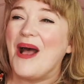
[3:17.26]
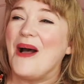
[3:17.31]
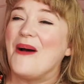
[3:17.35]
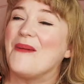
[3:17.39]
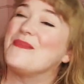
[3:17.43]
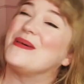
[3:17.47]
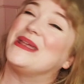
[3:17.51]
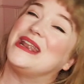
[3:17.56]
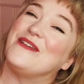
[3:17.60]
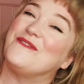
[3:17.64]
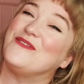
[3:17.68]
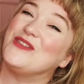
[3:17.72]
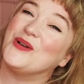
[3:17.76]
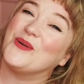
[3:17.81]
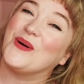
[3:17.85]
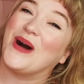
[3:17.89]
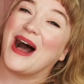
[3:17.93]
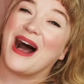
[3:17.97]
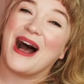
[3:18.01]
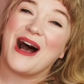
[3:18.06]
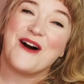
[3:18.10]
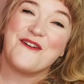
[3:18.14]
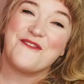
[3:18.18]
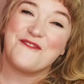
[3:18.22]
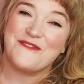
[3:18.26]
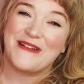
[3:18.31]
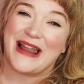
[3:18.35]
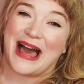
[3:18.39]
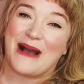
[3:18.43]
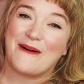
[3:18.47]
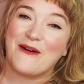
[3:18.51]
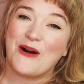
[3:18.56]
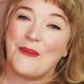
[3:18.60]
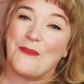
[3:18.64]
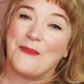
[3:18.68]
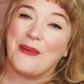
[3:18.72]
But if you are a
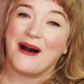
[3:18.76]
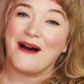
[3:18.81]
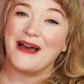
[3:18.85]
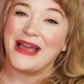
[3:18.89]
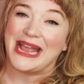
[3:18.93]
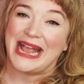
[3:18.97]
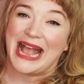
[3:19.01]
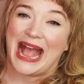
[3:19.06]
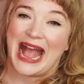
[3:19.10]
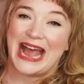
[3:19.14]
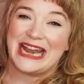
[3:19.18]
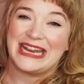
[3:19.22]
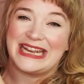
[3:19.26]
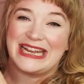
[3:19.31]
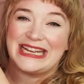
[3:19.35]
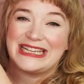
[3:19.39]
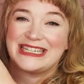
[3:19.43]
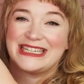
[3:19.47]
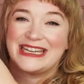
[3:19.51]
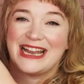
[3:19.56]
flower buying addict